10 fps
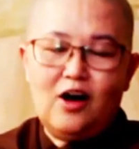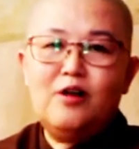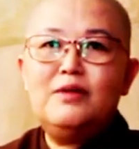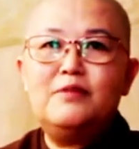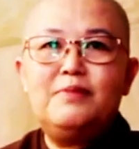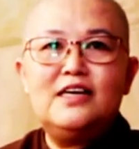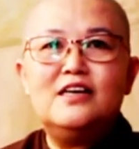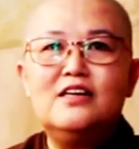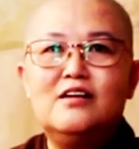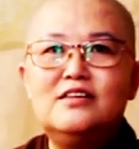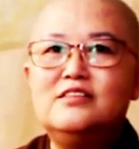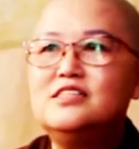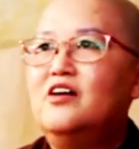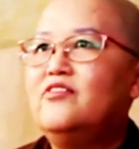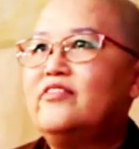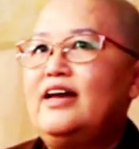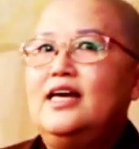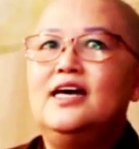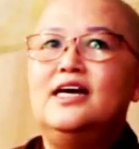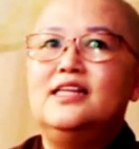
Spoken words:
oh, maybe, you know, they'll create